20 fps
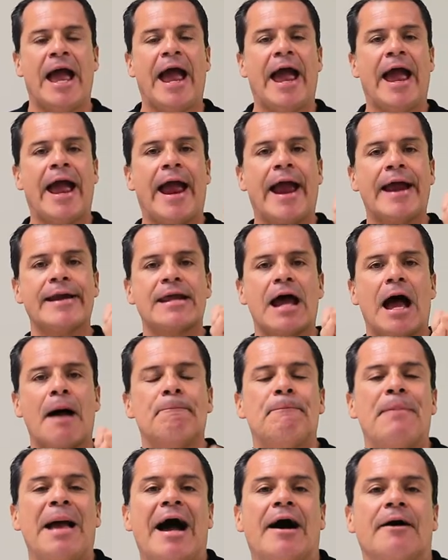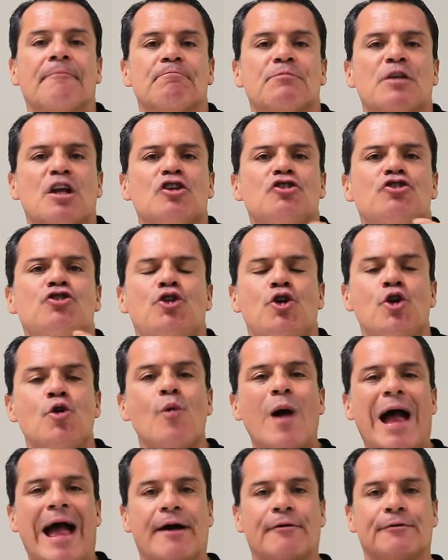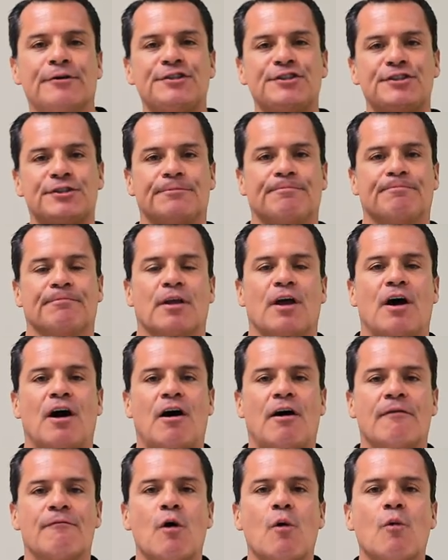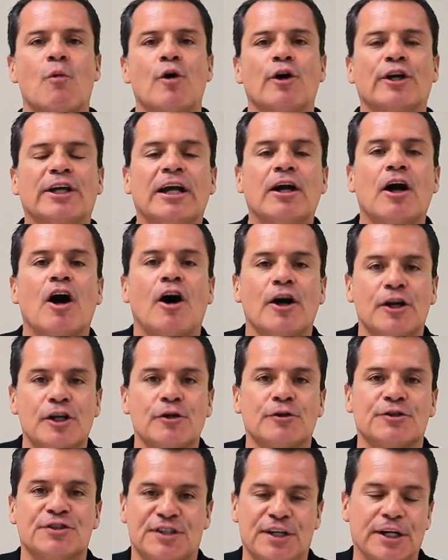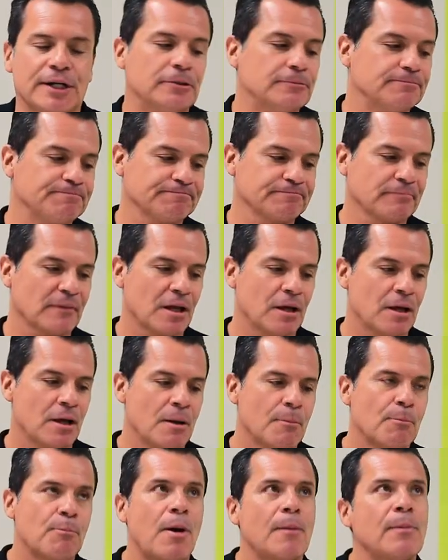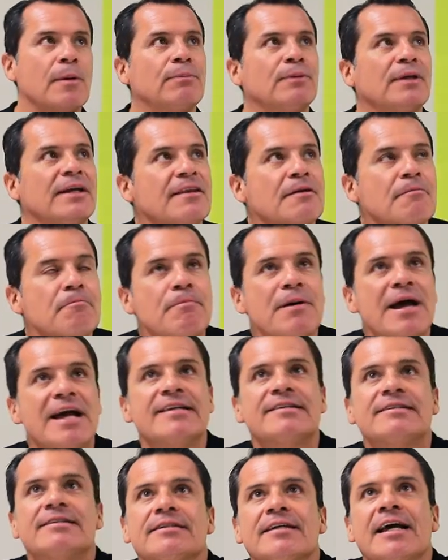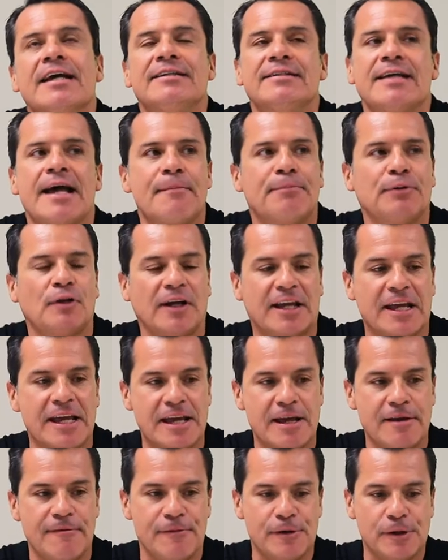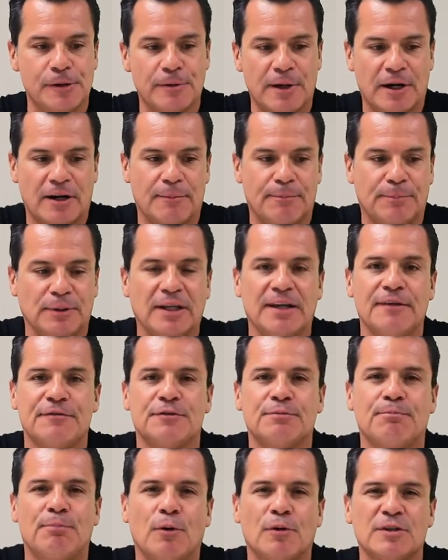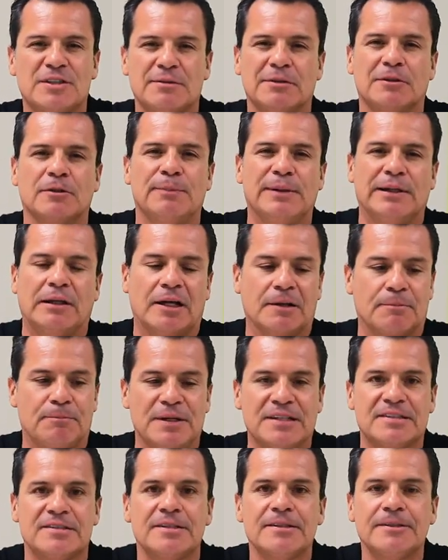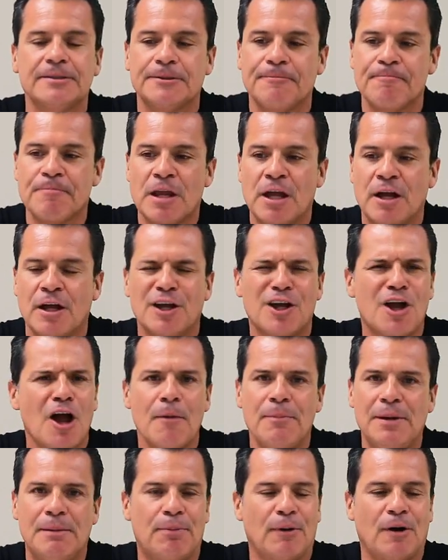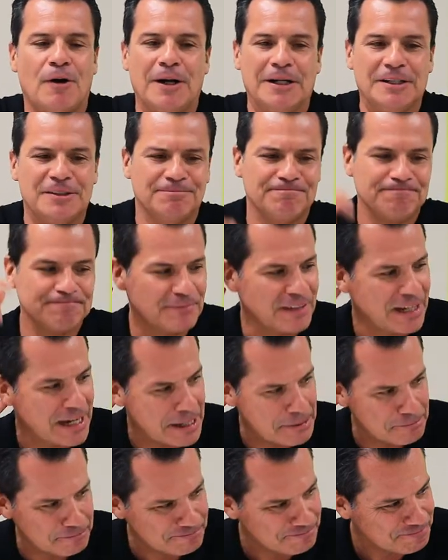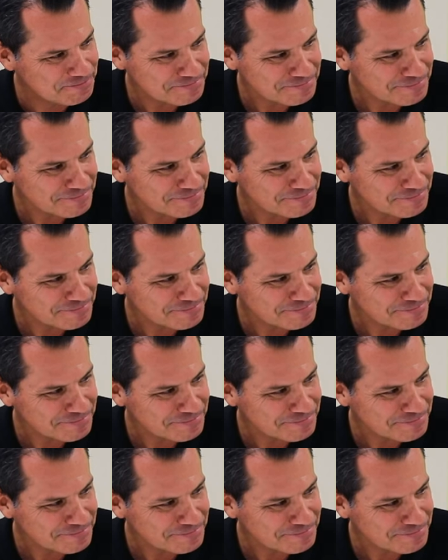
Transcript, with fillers: and about two hours of working on your skill. Probably the best example I can give you, and I believe sport's a little bit like business, Kobe Bryant. Um,